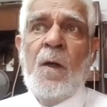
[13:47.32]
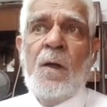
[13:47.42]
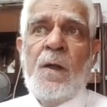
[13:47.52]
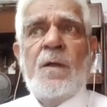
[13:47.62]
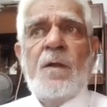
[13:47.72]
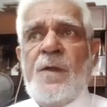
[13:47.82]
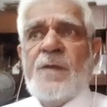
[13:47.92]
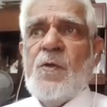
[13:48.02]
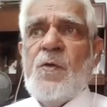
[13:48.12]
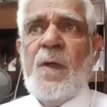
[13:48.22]
Yeah,
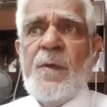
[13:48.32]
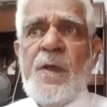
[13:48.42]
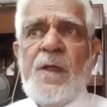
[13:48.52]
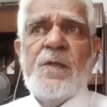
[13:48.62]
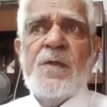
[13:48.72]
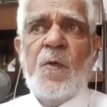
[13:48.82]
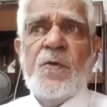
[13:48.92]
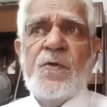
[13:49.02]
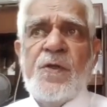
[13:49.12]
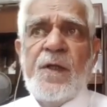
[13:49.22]
rescue remedy is
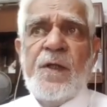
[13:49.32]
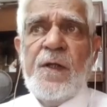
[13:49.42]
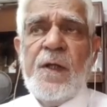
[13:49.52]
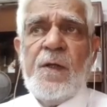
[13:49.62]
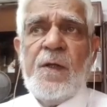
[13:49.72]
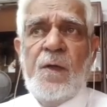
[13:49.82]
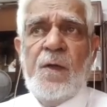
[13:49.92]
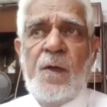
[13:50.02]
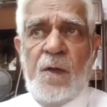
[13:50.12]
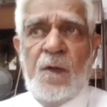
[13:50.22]
more generic.
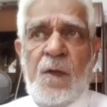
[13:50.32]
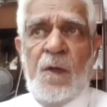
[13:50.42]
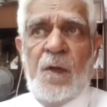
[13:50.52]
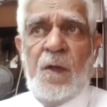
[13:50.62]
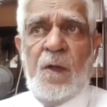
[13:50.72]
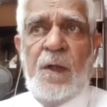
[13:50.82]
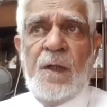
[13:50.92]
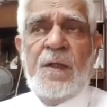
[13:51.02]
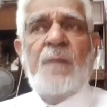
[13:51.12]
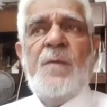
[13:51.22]

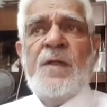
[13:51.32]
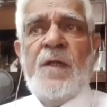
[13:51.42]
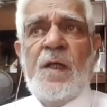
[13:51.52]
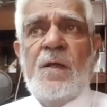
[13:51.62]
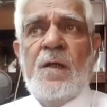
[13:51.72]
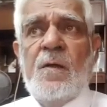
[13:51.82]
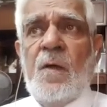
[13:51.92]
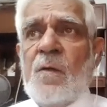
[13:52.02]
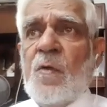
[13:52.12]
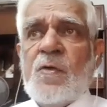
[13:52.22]
It can be taken in
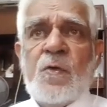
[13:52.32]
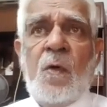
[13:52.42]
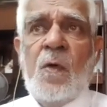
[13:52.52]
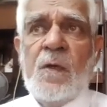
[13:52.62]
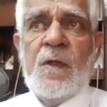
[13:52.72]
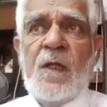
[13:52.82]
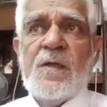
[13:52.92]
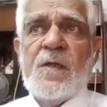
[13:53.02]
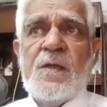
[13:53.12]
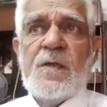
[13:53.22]
almost all
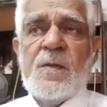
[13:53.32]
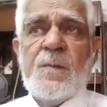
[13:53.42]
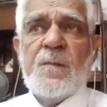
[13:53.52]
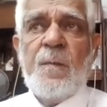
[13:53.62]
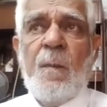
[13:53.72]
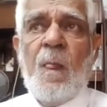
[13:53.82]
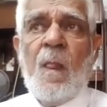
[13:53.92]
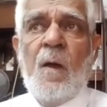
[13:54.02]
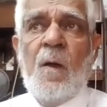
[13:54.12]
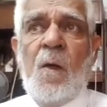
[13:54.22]
cases,
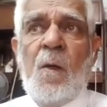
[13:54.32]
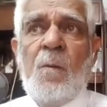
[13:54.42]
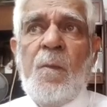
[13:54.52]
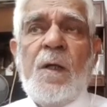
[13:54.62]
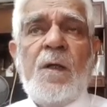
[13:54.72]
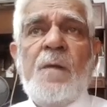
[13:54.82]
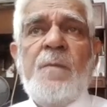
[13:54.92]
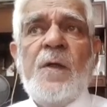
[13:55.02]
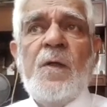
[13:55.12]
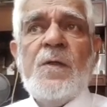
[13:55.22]
but it
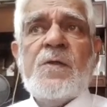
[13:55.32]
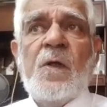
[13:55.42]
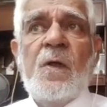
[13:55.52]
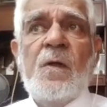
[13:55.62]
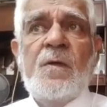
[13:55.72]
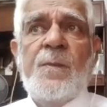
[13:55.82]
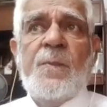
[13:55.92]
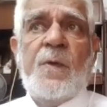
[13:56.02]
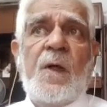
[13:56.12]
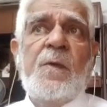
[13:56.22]
may not solve the
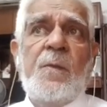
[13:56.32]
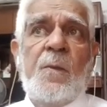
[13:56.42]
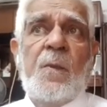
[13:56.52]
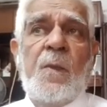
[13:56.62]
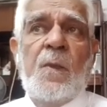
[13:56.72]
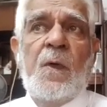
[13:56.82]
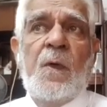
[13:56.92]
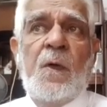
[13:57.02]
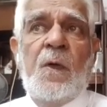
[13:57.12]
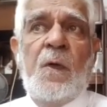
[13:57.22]
problem.
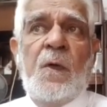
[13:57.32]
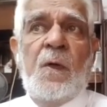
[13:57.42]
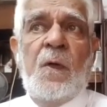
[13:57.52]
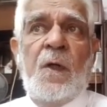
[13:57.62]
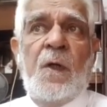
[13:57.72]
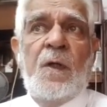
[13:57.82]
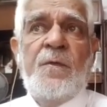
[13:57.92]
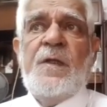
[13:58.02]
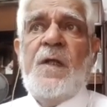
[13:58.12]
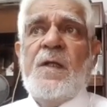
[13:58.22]

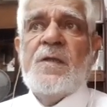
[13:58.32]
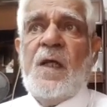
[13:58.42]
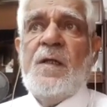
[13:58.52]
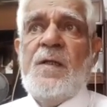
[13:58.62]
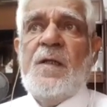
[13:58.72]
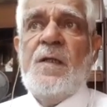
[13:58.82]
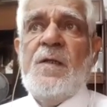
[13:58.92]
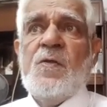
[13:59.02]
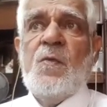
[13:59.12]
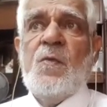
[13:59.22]
If the anxiety
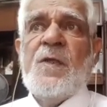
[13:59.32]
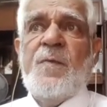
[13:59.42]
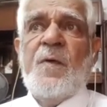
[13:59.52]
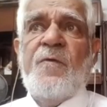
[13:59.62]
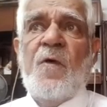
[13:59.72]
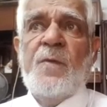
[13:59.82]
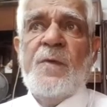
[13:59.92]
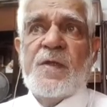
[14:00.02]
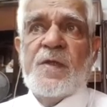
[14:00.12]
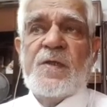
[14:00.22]
is towards
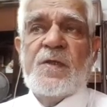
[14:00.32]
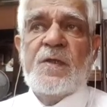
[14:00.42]
performance,